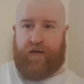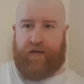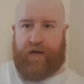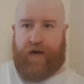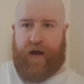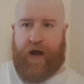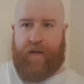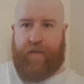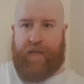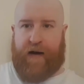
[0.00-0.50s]

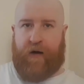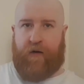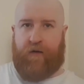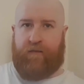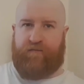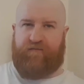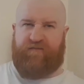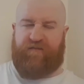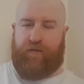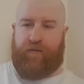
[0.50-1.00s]
Get
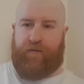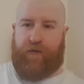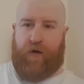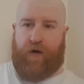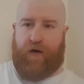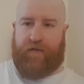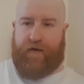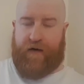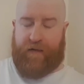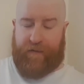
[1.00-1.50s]
about
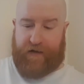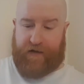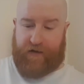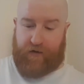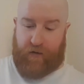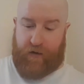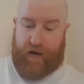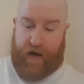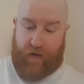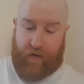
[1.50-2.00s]
45 minutes
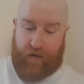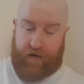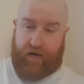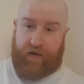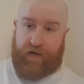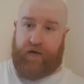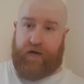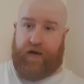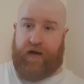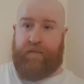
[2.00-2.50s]
to an hour.